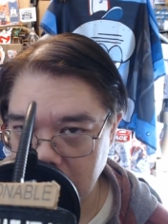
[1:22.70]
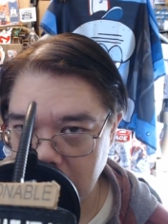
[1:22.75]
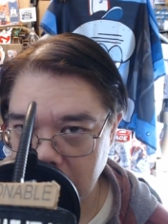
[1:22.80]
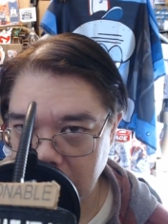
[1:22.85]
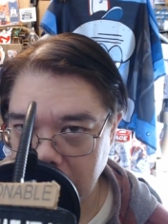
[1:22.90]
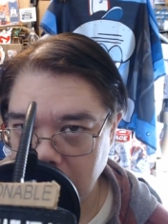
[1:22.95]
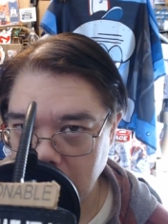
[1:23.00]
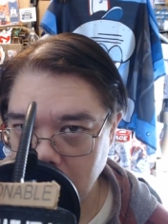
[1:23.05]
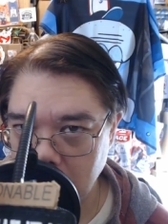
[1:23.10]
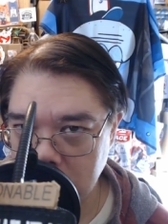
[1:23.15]

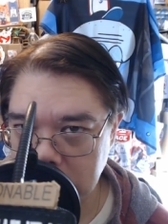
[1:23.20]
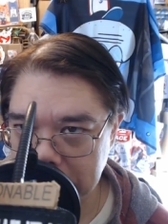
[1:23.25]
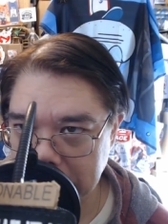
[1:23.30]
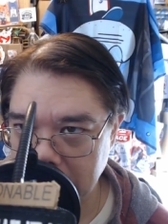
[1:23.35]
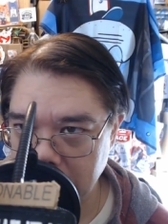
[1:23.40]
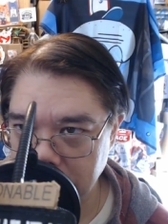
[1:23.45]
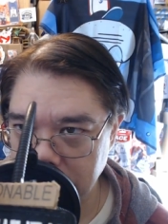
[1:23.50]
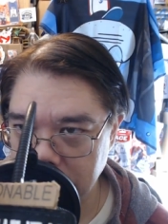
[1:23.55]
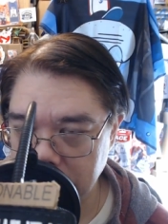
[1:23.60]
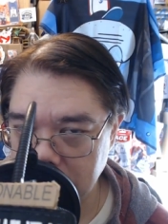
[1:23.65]
closed
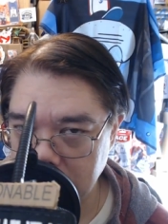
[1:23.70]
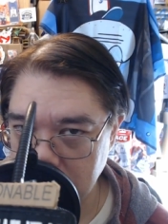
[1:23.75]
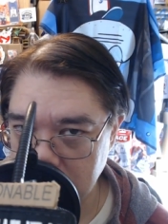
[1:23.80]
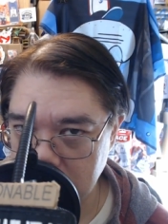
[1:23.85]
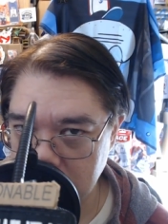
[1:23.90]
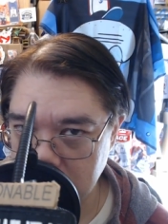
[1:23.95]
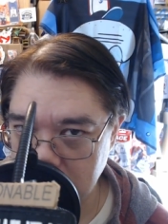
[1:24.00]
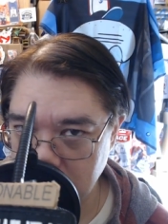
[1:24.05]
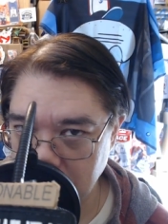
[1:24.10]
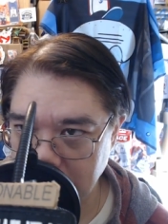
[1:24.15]
mouth
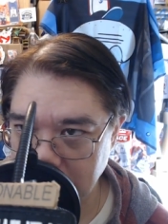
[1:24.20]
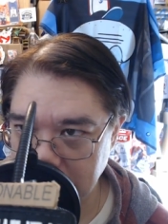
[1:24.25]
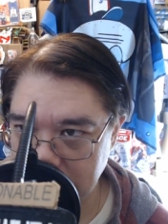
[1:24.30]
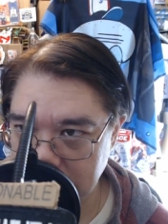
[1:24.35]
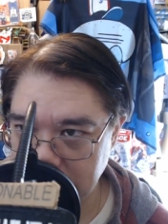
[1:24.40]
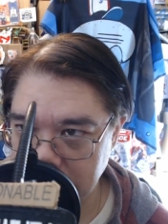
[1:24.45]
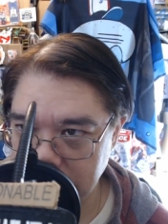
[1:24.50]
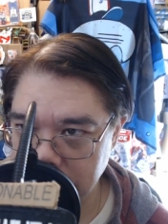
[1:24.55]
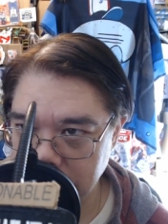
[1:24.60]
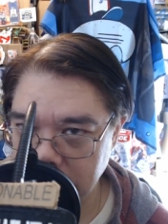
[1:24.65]
dragon's head
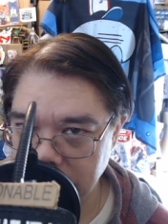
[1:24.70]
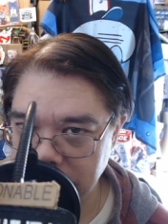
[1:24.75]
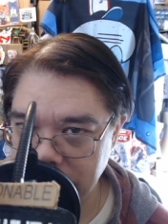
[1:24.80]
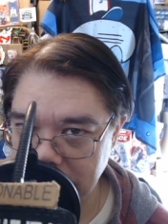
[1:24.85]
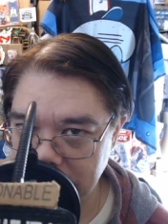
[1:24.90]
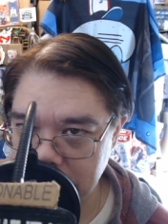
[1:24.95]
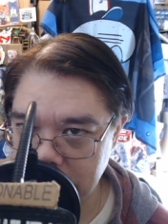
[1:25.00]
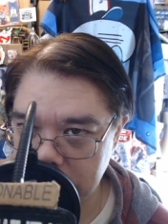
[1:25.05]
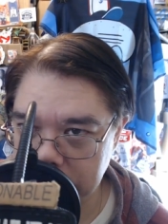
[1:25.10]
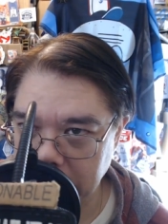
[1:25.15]
for the
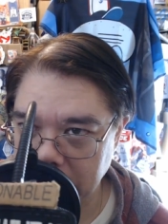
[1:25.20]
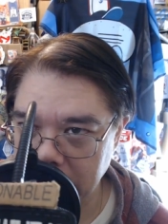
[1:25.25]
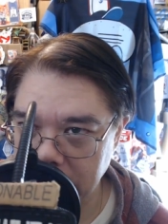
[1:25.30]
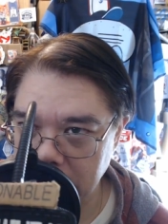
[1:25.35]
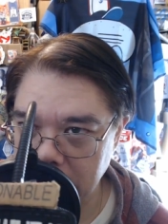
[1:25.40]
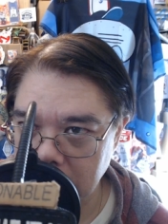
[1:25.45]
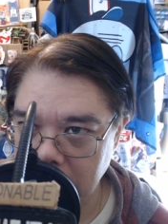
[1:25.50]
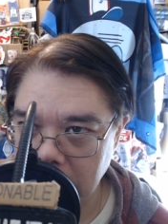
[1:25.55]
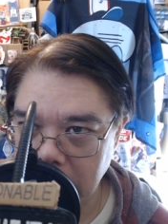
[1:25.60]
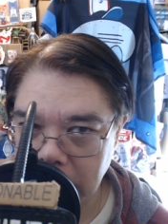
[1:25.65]
vintage body.
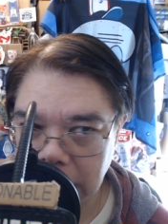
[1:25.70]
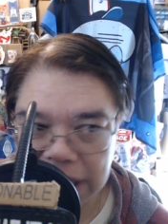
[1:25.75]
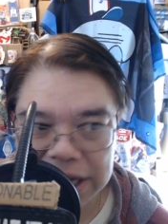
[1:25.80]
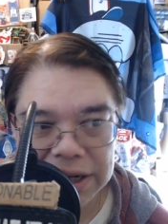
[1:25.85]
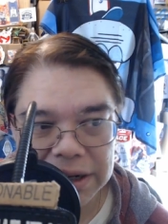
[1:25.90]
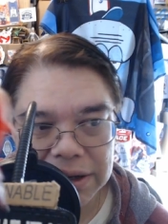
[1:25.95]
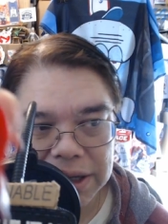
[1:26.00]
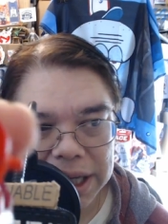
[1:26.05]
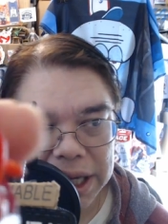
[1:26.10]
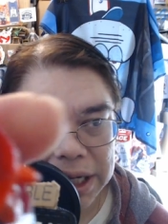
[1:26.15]
And you
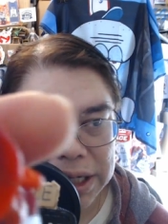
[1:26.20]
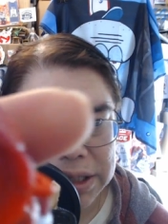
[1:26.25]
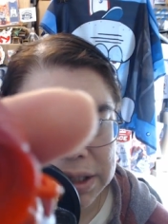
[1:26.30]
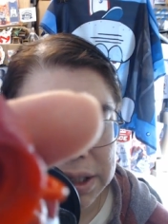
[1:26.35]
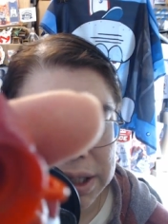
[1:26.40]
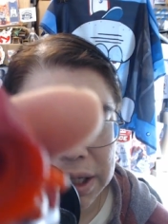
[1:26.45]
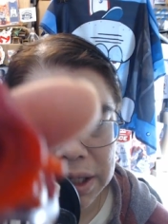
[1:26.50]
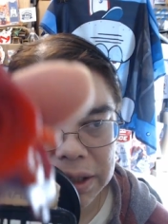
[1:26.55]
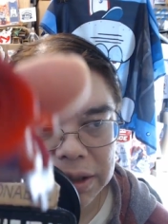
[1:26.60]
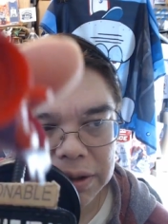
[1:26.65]
look at it, it's kind
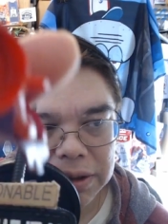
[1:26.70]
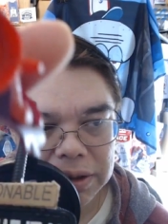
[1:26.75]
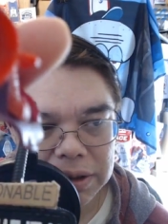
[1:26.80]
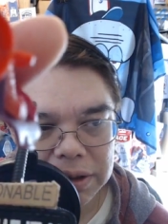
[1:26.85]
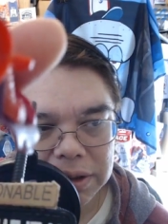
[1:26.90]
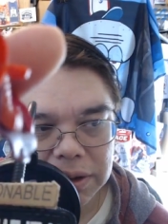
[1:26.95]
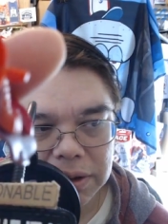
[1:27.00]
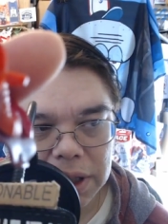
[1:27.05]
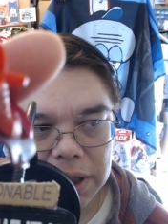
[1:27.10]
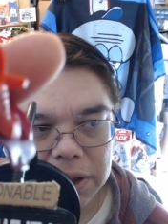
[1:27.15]
of
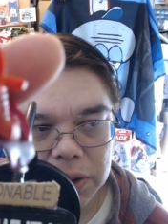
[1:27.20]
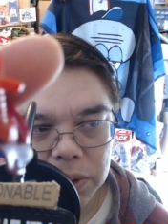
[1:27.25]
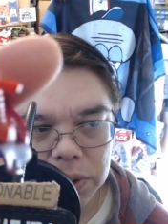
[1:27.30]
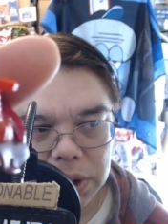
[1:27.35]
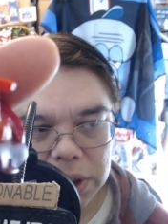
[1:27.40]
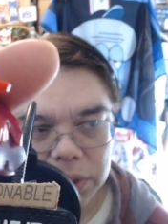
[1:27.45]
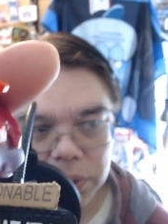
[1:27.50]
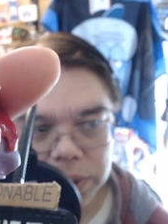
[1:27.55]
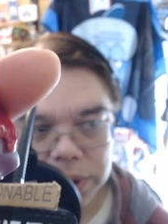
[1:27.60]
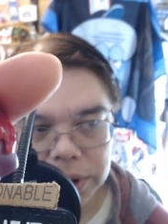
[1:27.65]
awkwardly
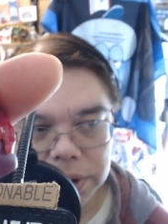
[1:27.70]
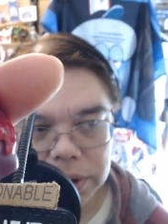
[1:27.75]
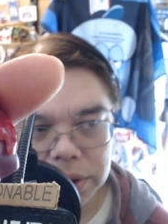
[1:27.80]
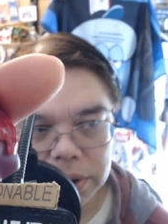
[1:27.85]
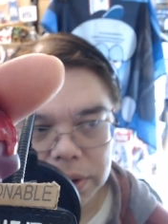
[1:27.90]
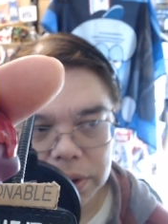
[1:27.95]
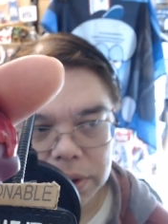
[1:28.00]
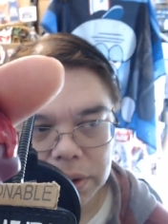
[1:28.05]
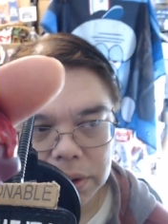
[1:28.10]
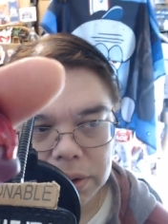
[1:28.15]
weird,
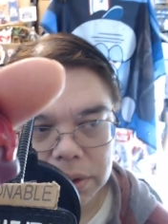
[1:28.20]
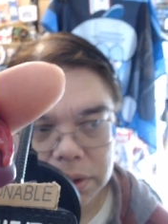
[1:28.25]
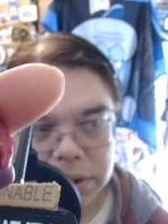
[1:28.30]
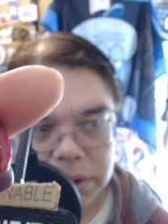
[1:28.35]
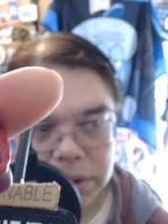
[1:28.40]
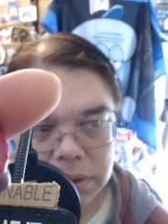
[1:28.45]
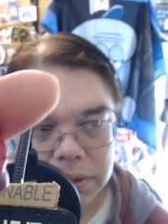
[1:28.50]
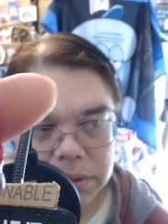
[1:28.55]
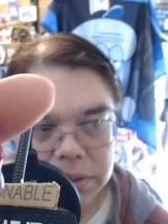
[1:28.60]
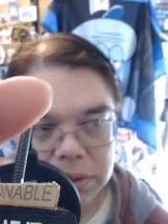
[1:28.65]
the
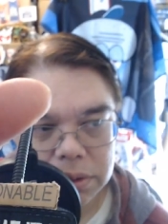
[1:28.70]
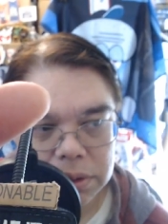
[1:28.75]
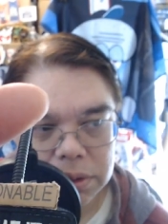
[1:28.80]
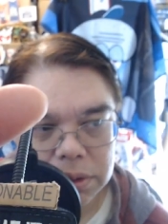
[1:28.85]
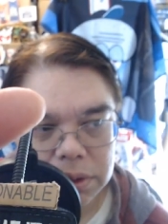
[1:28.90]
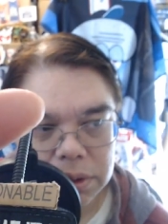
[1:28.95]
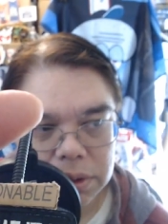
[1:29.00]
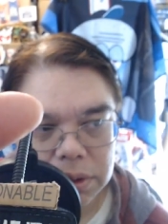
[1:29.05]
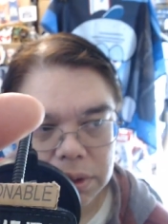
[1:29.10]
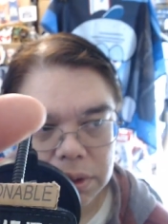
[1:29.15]

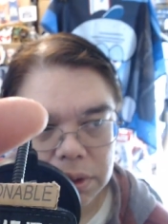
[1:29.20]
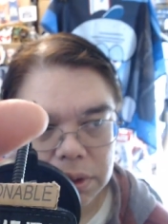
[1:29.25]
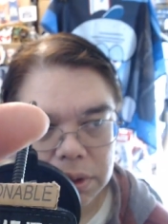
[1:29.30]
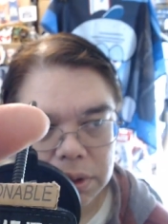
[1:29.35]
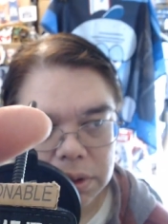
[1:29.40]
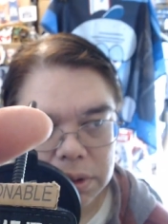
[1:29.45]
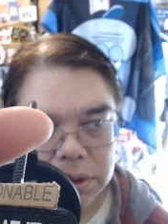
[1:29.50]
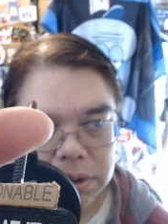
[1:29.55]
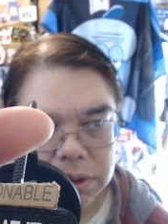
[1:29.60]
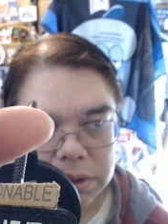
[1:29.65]

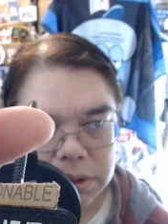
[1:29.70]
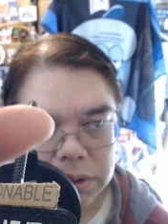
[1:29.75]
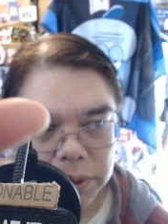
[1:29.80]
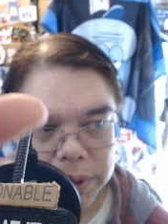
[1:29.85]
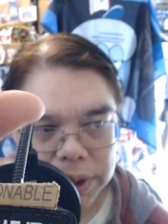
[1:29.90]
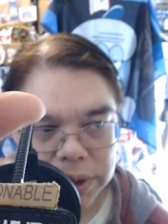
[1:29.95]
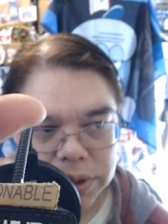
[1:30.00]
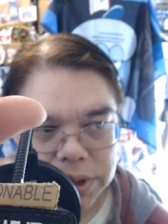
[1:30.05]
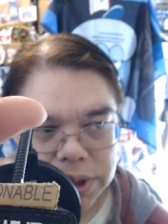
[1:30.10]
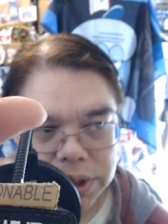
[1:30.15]
way it's
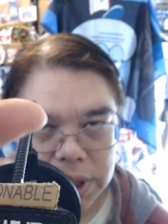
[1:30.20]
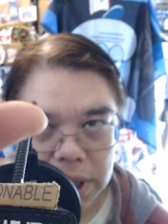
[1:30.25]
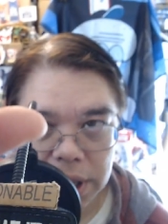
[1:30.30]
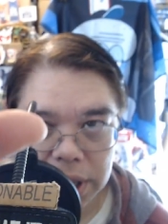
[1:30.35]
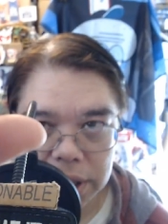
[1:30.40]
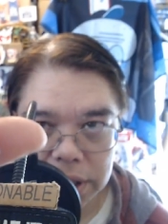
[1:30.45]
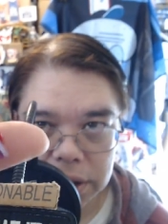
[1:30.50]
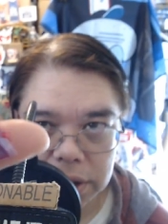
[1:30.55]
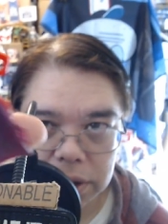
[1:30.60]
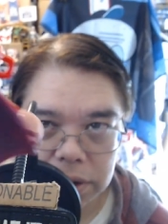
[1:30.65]
designed.
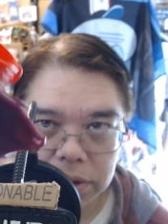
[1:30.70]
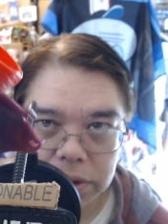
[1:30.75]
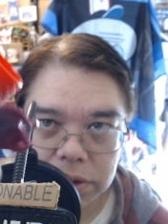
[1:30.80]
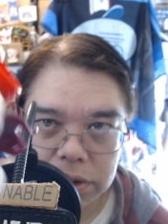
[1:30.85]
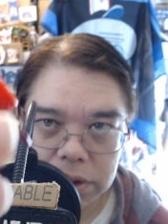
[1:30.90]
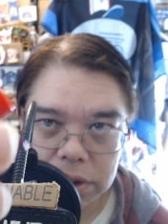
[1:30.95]
It's